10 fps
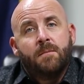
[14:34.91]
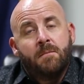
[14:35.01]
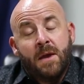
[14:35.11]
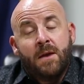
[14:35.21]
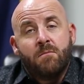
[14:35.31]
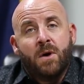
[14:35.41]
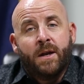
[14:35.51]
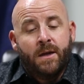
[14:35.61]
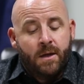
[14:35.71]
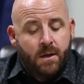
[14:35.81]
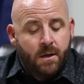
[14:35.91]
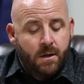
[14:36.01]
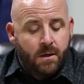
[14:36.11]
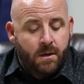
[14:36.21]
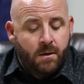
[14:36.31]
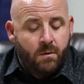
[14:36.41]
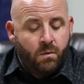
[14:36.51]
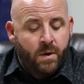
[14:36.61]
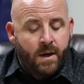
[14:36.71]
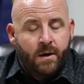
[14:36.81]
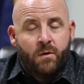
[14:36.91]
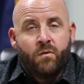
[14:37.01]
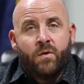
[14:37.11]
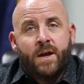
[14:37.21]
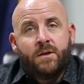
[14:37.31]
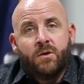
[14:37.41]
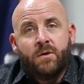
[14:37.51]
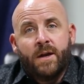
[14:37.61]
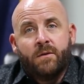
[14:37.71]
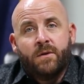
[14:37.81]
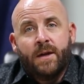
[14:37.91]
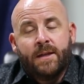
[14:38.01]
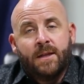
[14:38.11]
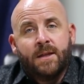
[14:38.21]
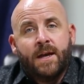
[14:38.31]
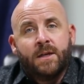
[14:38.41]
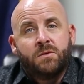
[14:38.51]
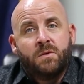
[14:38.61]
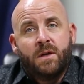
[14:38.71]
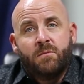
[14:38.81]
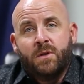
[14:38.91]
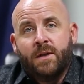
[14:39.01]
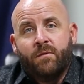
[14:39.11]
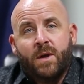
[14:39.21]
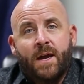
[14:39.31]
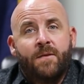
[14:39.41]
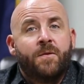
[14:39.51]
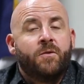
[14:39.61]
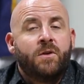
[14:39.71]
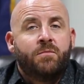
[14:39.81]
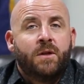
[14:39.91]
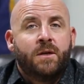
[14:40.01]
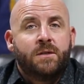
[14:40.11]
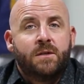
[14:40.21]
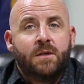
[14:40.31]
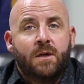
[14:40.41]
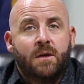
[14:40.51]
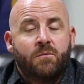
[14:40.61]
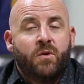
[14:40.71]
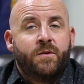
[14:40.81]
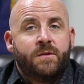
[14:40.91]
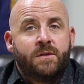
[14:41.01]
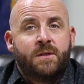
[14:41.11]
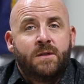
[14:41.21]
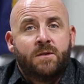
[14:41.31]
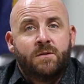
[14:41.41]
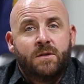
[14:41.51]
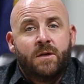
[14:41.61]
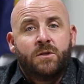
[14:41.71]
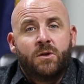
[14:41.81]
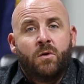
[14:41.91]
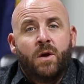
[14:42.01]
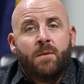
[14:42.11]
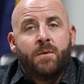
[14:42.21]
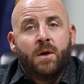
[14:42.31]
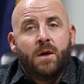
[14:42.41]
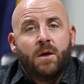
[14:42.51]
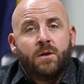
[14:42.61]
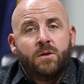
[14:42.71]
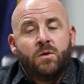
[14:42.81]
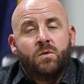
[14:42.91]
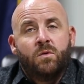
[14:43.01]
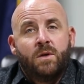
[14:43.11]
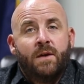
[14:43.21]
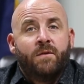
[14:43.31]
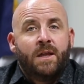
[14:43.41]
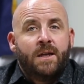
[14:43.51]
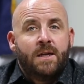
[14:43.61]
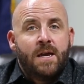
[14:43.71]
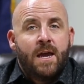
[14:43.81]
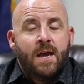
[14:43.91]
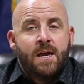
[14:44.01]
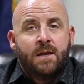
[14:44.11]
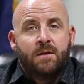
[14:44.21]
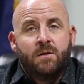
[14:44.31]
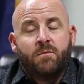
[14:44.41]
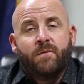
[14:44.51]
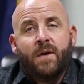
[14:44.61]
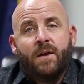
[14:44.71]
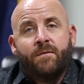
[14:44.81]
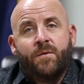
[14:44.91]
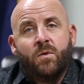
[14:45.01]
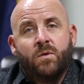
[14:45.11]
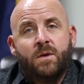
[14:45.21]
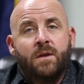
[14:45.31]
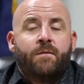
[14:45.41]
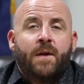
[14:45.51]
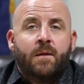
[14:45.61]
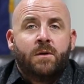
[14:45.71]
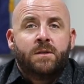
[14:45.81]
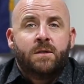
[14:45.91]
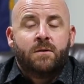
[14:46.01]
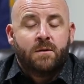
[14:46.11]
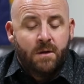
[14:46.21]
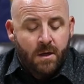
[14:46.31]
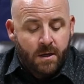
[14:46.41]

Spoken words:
make money. We had a great turnout at the last one. I believe we had 30 plus brothers and sisters that showed up to give a lending hand to provide food to the families that are